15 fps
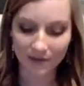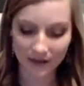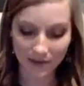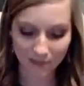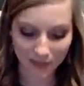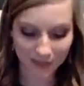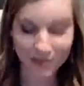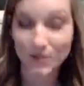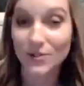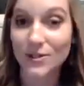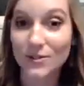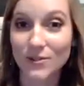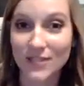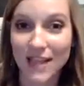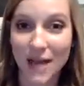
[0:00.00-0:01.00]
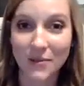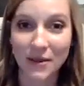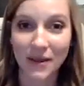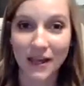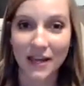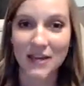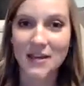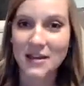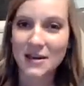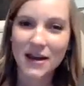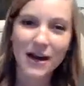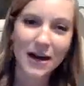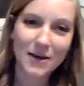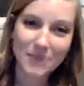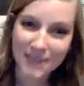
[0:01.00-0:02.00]
Like my students would tell me like,
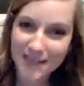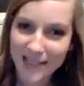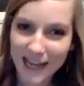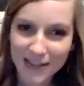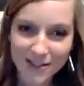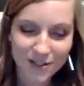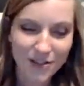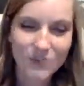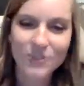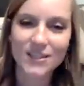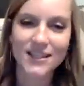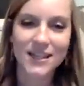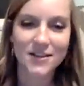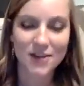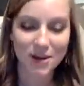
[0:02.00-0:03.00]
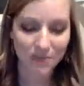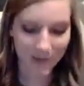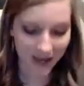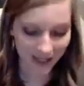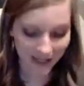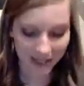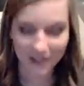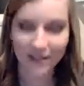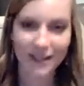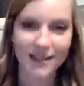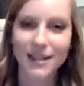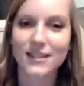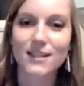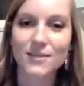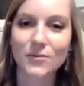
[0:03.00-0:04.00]
Ms. Kaiser, don't just say you got a pedicure. Like
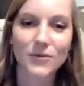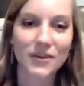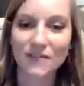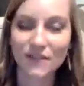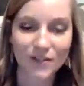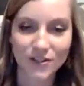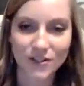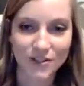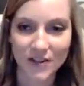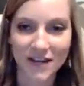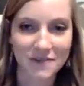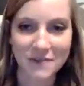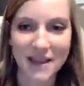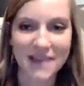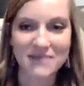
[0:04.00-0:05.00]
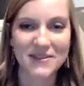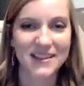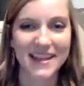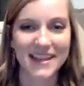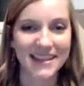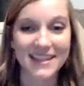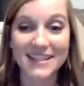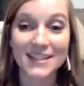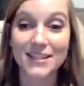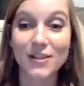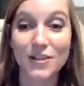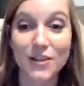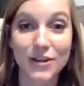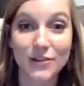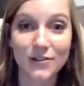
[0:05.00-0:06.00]
that's the boring first grade way, but like this is the
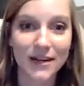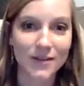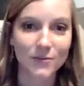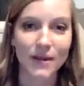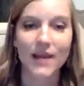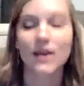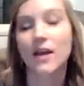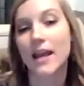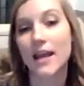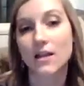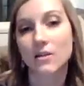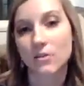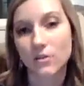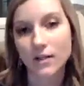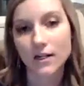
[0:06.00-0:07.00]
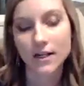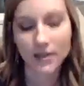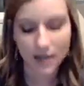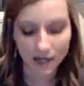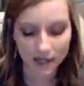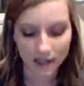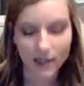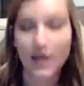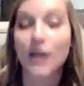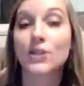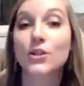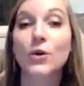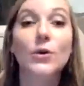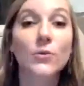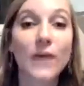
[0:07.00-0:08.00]
third grade way and or
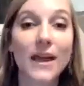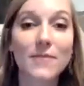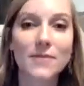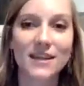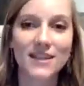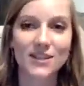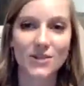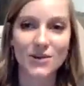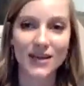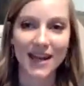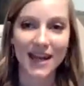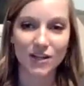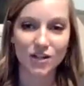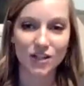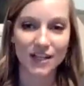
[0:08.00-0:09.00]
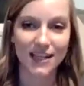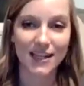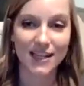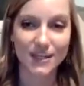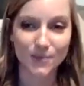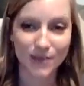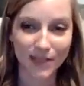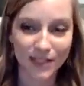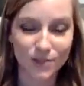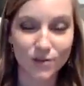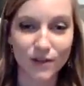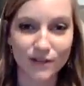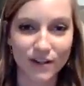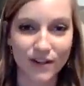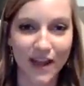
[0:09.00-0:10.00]
adult way, because you can actually experience
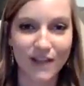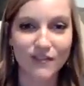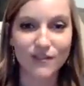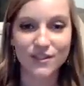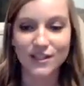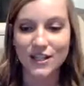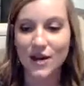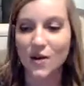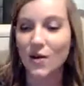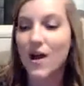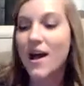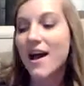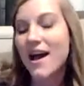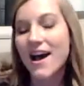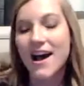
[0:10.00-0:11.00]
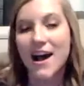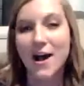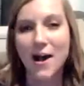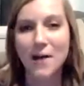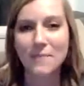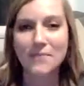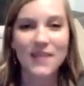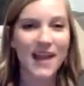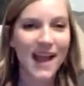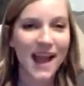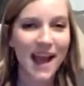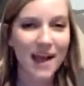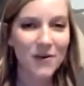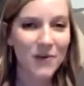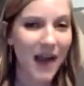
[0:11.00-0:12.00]
more of your life. So
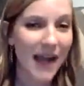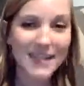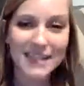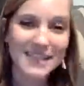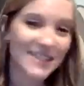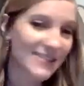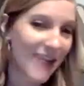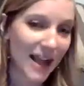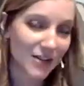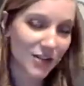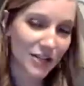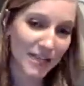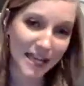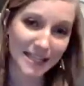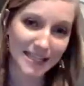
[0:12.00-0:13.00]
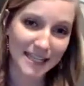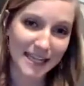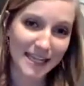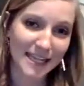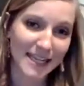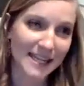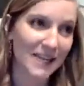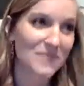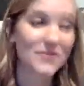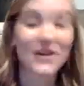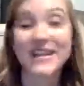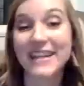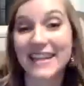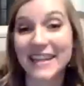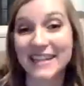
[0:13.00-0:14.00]
I didn't actually taste anything there.
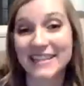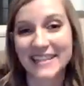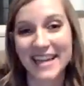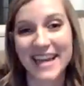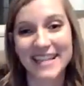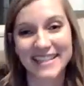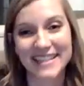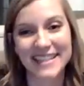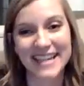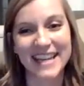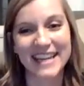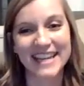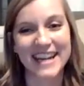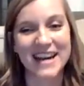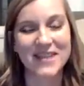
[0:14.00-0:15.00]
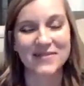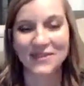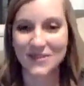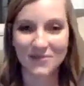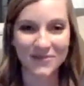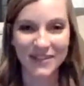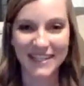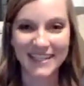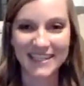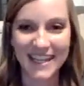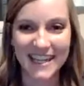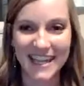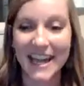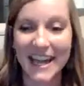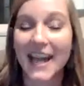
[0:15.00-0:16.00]
Brittany tasted some green
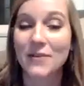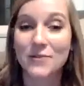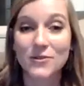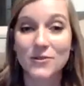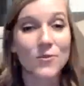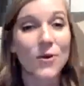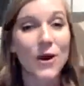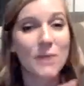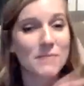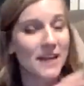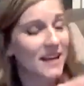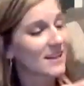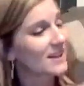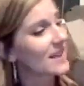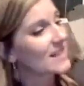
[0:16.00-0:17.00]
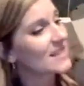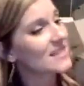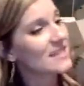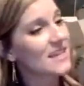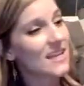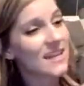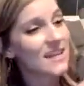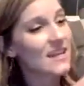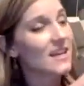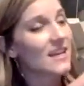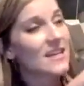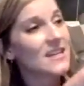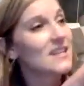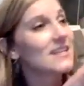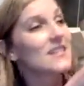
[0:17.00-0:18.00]
tea, and it was warm, and I could like see the
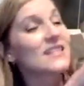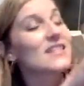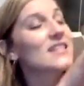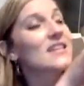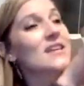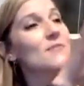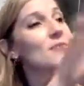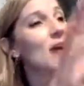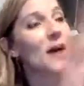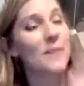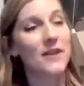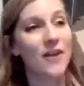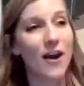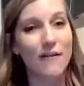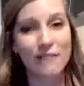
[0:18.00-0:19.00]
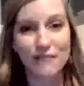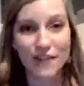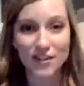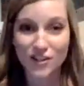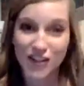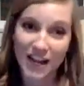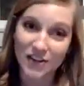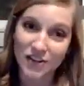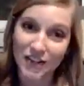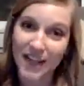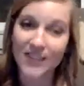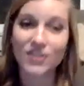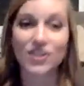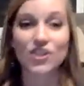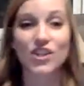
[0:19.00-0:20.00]
steam coming off of it. She actually
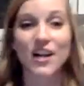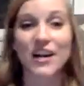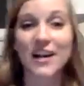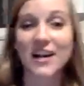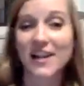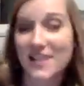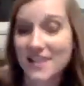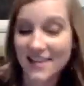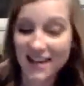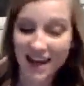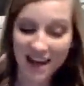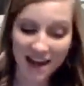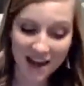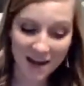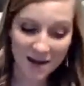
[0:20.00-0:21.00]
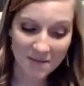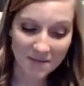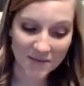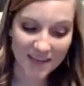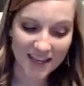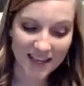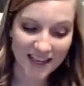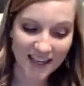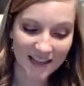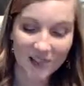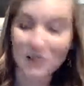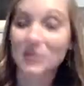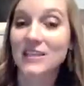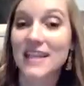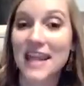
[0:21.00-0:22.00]
had to share the
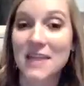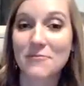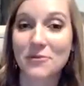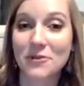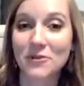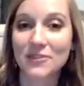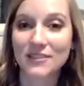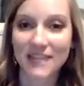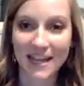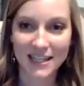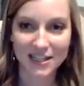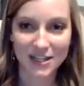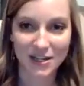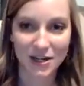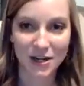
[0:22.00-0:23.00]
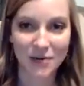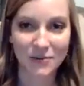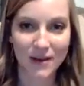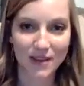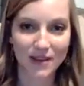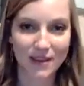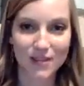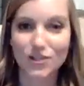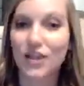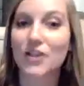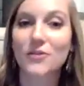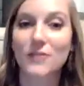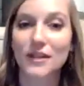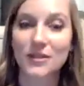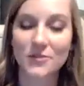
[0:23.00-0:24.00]
little table next to her with the
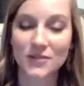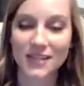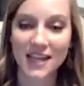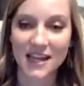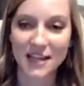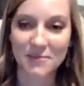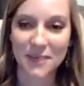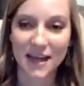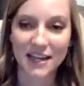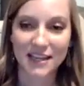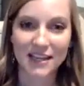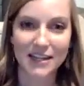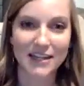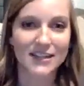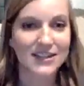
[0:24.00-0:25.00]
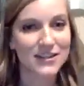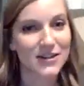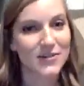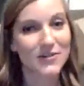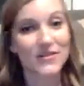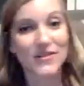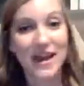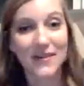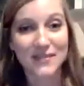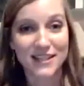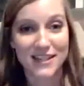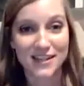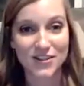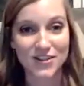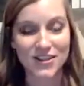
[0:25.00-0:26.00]
gentleman who was getting a pedicure. And so that was
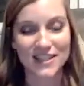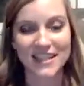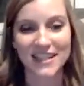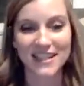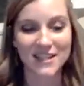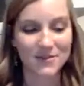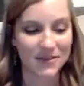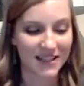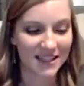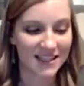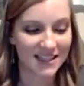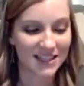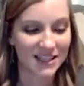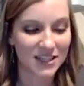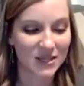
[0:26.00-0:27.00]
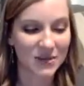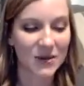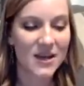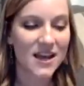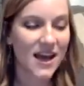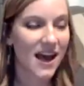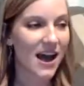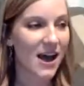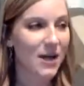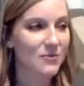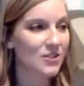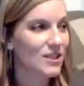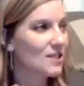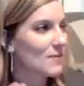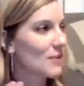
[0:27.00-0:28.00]
an interesting experience too,
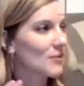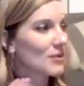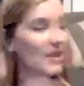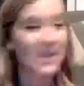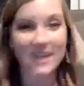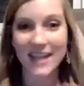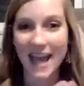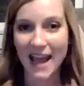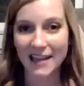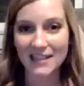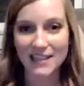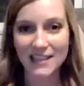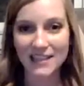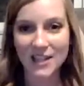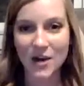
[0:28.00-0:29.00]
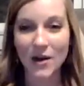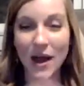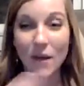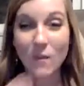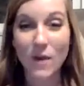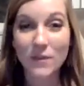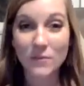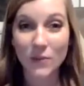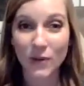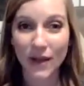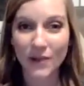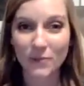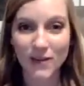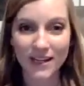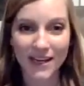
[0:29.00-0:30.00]
just to be able to connect. And so at one
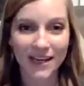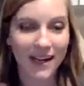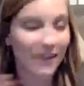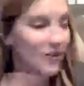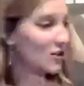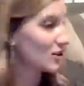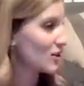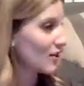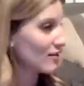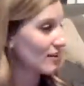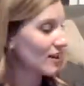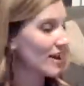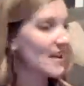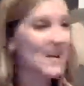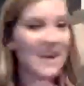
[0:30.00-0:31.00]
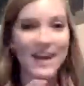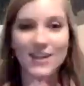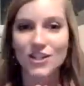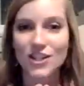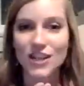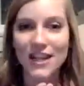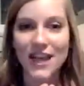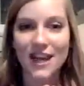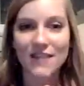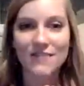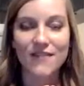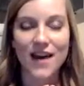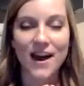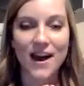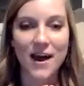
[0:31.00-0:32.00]
point, Brittany and I looked over, and she gave
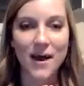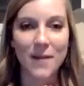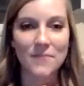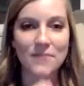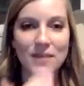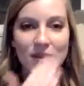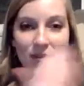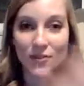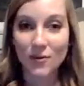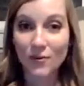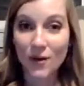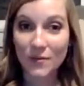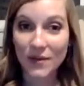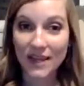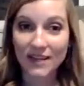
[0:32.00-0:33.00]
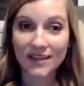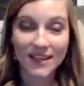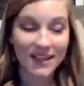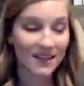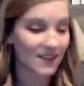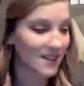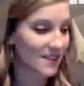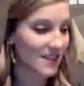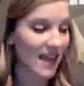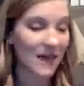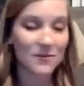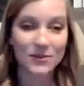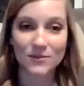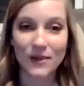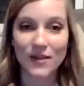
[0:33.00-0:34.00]
the woman that this guy
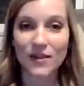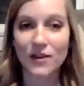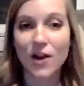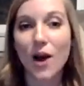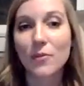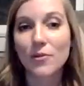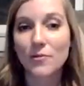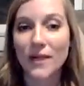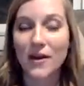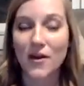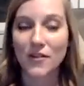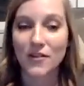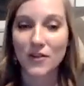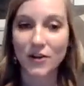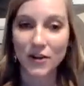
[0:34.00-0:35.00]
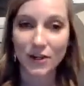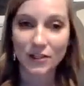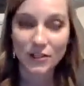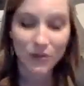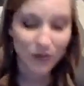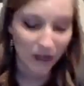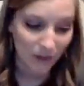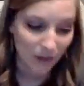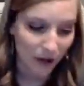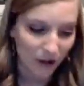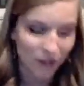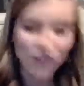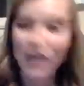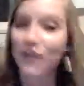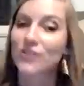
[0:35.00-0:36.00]
was with a compliment on her toenail
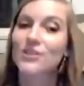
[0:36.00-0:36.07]
polish color.